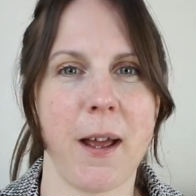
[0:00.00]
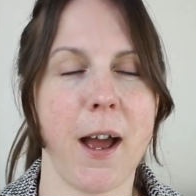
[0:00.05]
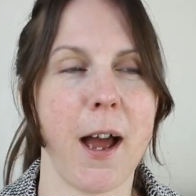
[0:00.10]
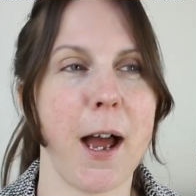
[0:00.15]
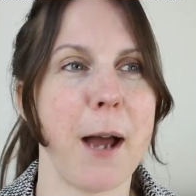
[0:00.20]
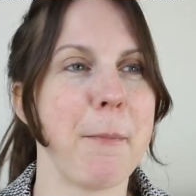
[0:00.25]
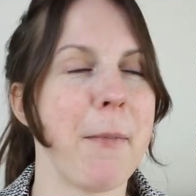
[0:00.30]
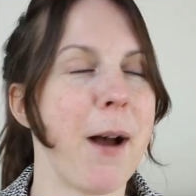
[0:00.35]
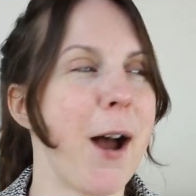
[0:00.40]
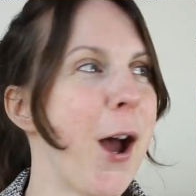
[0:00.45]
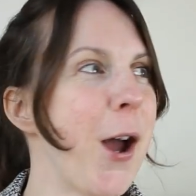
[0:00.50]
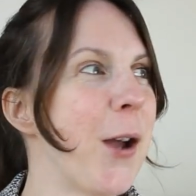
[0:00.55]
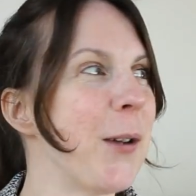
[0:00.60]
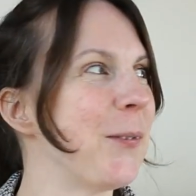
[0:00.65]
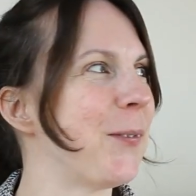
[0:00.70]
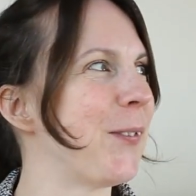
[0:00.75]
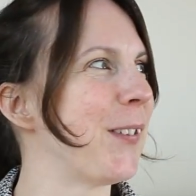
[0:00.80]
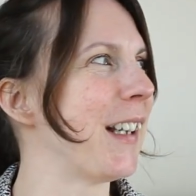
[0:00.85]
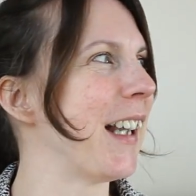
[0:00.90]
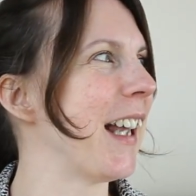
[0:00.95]

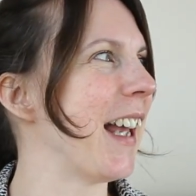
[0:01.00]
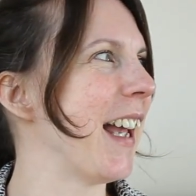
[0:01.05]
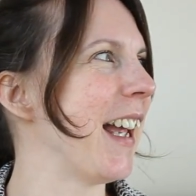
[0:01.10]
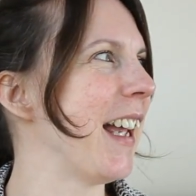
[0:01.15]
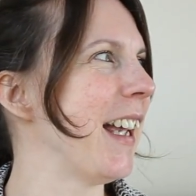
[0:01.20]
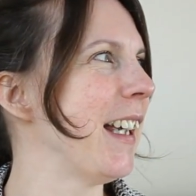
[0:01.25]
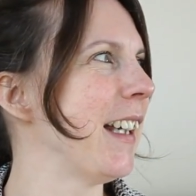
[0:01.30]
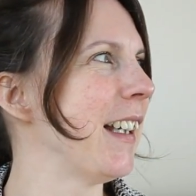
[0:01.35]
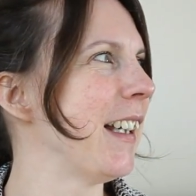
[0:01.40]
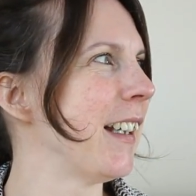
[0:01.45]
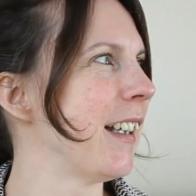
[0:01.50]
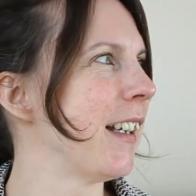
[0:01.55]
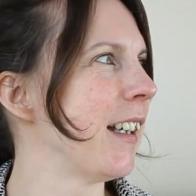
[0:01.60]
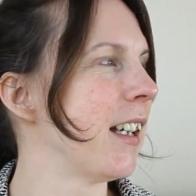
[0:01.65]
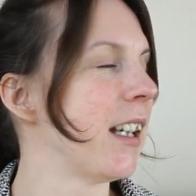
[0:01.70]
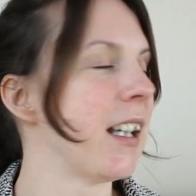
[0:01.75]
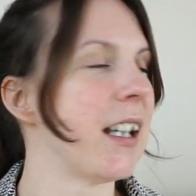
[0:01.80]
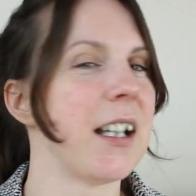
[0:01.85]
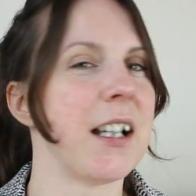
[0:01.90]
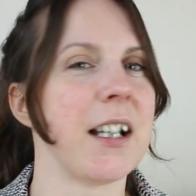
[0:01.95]
Hopefully,
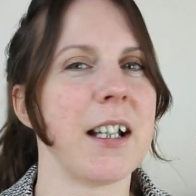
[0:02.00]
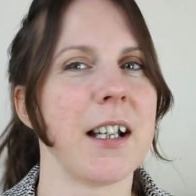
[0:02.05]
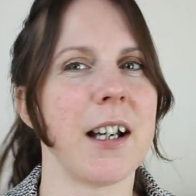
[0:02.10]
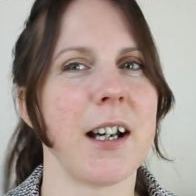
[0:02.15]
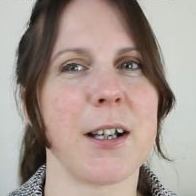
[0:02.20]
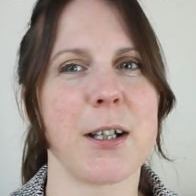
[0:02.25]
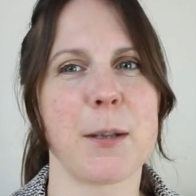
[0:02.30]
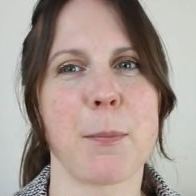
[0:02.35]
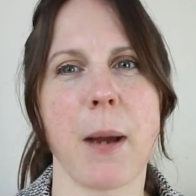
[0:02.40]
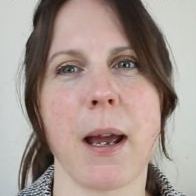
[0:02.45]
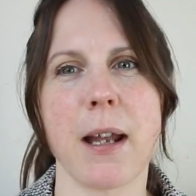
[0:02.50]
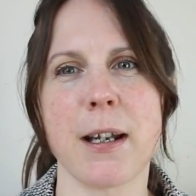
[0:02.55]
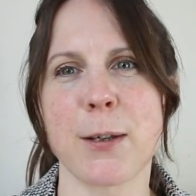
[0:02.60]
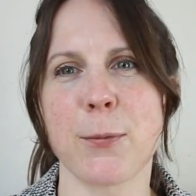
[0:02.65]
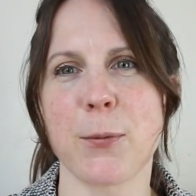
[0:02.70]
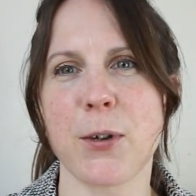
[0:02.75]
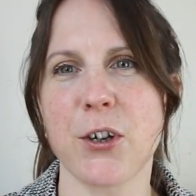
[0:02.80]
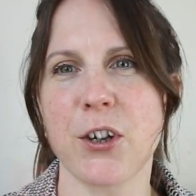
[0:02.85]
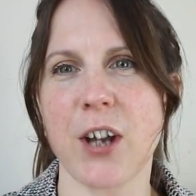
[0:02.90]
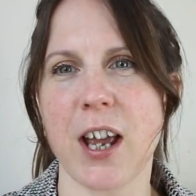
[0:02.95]
it
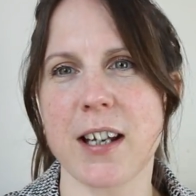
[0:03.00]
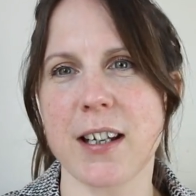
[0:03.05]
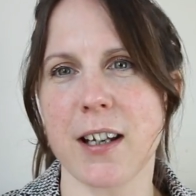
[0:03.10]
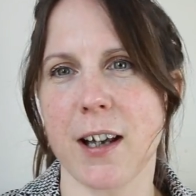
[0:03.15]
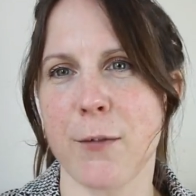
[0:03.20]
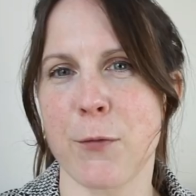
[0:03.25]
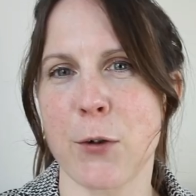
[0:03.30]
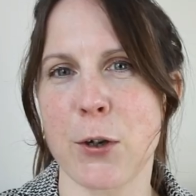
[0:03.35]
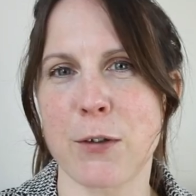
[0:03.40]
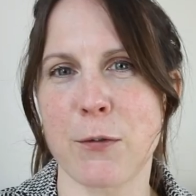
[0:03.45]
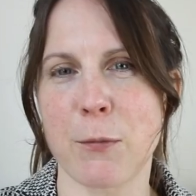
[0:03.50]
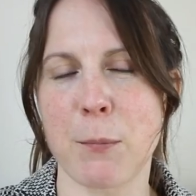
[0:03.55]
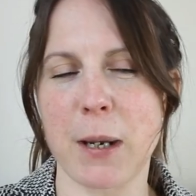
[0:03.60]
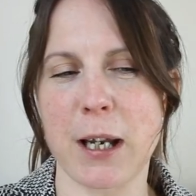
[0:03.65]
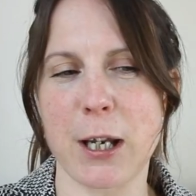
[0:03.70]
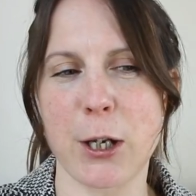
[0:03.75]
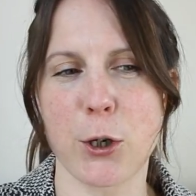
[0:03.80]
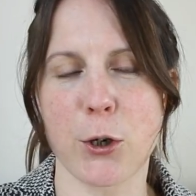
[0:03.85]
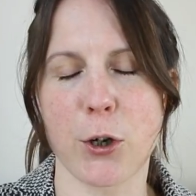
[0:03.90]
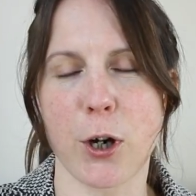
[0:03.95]
depends which edit I've used for my
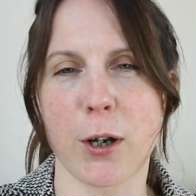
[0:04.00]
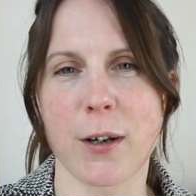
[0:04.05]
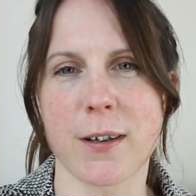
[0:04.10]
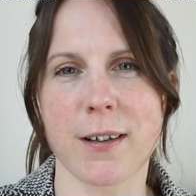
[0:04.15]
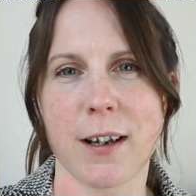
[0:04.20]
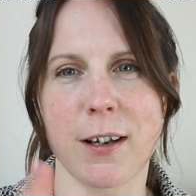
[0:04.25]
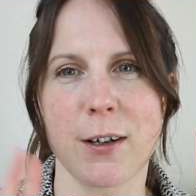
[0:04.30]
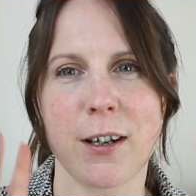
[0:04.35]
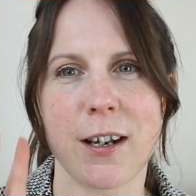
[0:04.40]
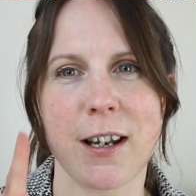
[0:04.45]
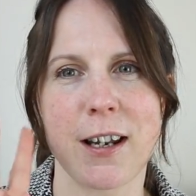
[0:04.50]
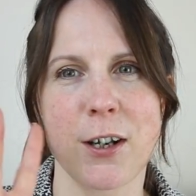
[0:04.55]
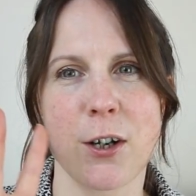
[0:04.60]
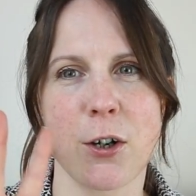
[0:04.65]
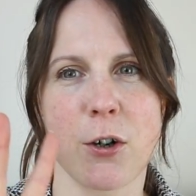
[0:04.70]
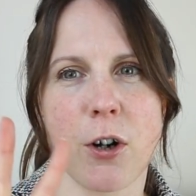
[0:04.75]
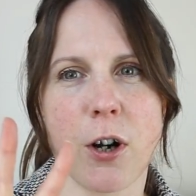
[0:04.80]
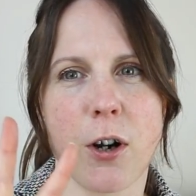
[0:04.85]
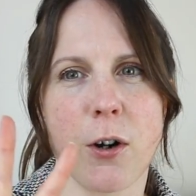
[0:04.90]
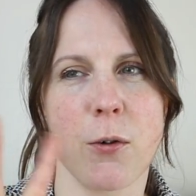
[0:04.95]
intro, because I
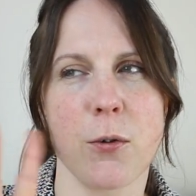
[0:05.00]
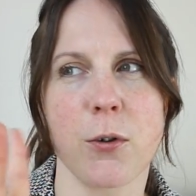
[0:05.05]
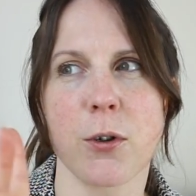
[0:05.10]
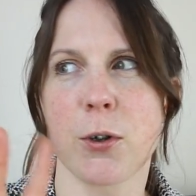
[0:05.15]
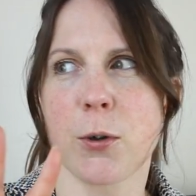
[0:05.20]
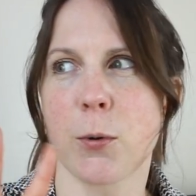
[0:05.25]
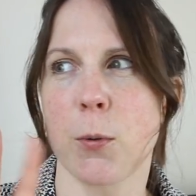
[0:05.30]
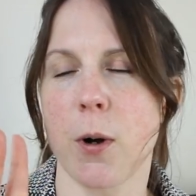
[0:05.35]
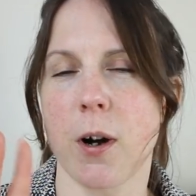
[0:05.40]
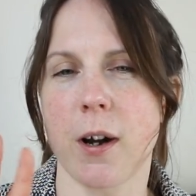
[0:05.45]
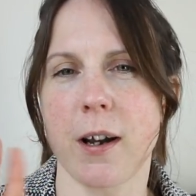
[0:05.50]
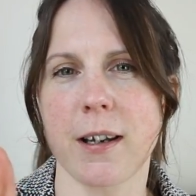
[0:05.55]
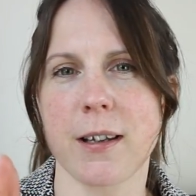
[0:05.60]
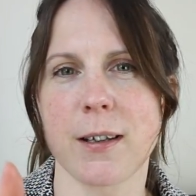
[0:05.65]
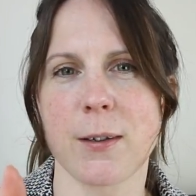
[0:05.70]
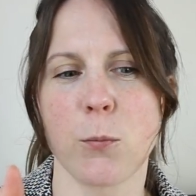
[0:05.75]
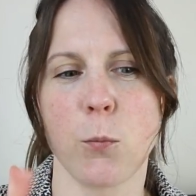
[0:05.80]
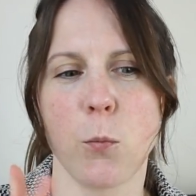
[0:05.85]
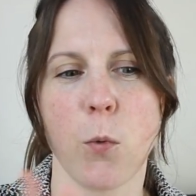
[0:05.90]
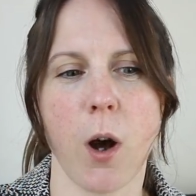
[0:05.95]
introed
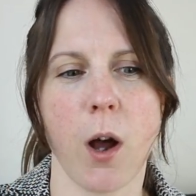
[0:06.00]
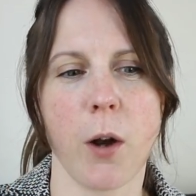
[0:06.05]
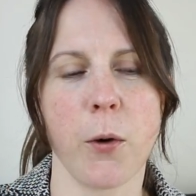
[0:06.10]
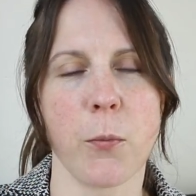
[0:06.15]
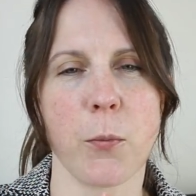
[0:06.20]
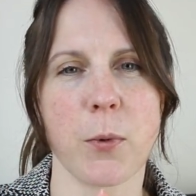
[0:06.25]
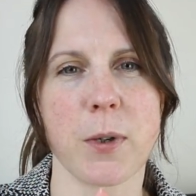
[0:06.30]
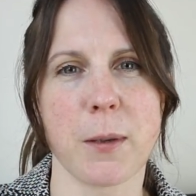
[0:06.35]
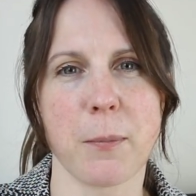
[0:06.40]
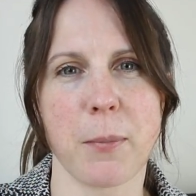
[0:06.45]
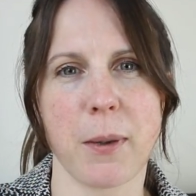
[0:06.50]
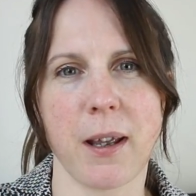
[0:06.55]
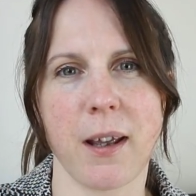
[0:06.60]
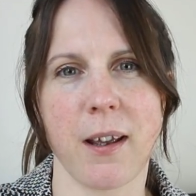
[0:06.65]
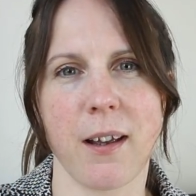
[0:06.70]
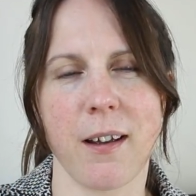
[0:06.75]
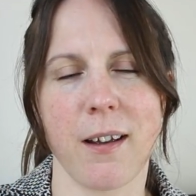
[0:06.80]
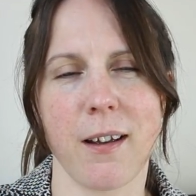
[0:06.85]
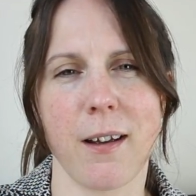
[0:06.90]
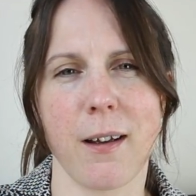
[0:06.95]
twice. One was a
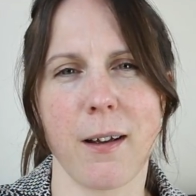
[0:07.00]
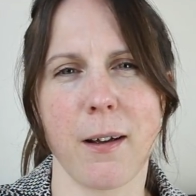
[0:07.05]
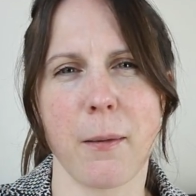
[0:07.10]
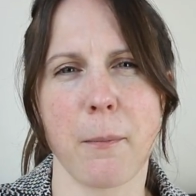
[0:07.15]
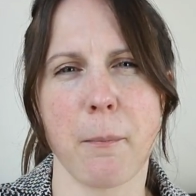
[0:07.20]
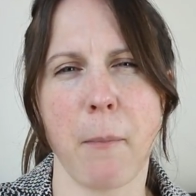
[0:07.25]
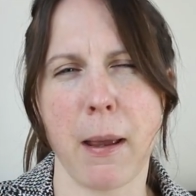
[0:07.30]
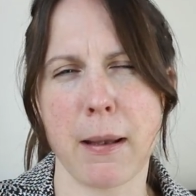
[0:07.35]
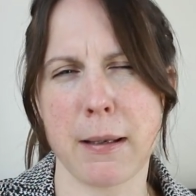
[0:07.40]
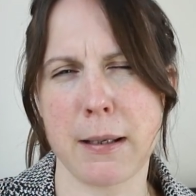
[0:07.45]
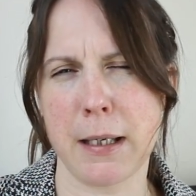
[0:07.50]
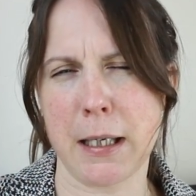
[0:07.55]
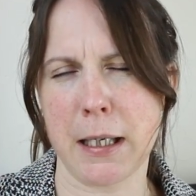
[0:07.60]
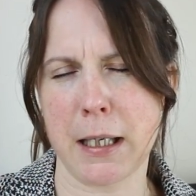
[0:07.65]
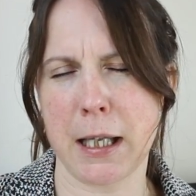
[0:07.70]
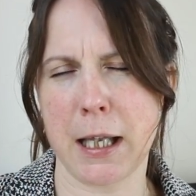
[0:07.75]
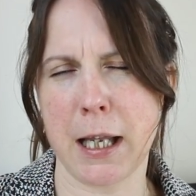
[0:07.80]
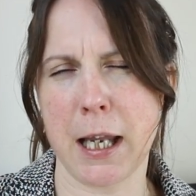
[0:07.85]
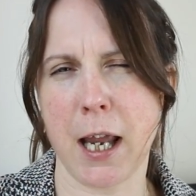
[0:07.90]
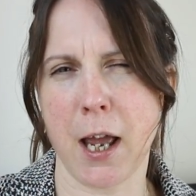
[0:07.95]
bit
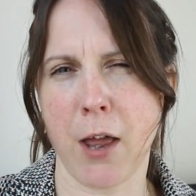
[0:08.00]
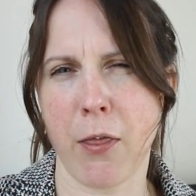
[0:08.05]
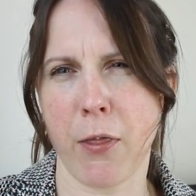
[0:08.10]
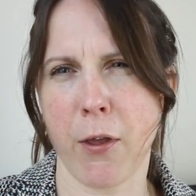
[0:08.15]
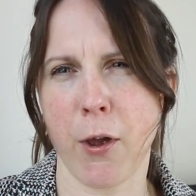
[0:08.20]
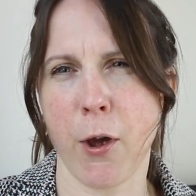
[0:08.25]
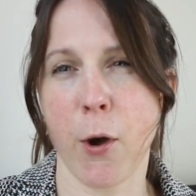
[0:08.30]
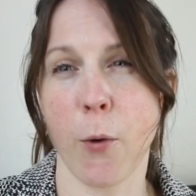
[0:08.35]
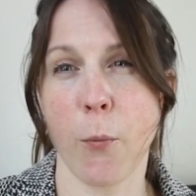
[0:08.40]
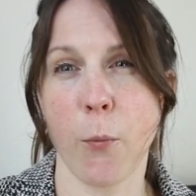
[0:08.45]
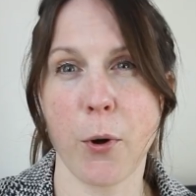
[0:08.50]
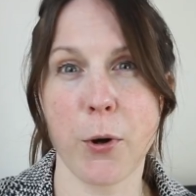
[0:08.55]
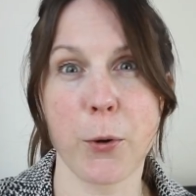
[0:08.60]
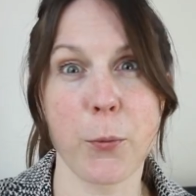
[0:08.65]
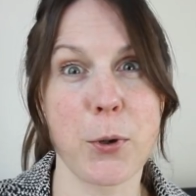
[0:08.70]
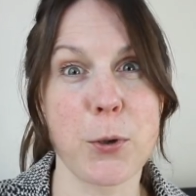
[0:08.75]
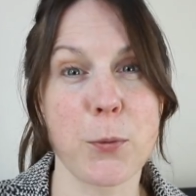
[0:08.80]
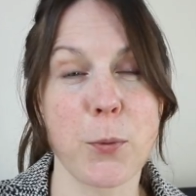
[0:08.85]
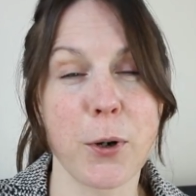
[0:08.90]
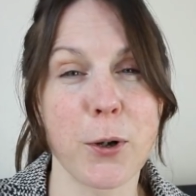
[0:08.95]
messier than the other. I
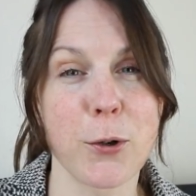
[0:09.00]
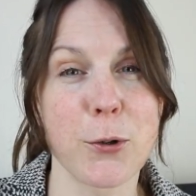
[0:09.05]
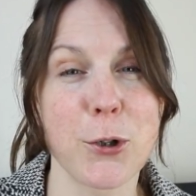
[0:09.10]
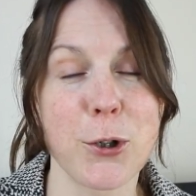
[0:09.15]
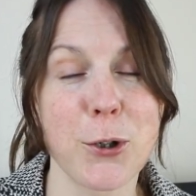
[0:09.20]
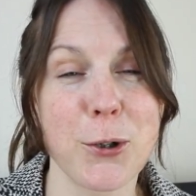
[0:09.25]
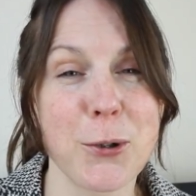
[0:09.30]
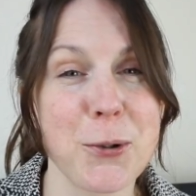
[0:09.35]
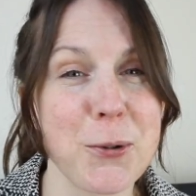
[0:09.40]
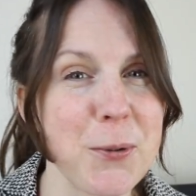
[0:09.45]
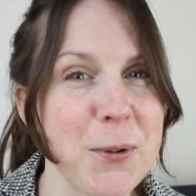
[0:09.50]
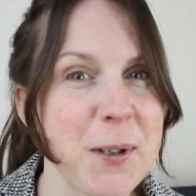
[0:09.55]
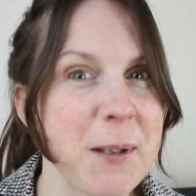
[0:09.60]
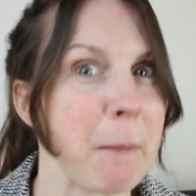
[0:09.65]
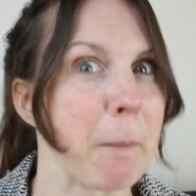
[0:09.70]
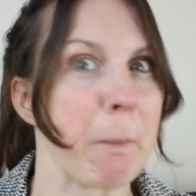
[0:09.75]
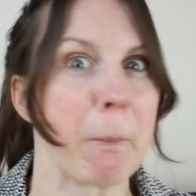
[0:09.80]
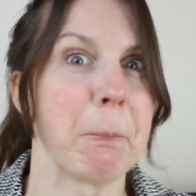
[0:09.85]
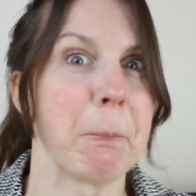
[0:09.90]
wonder which one I'll choose.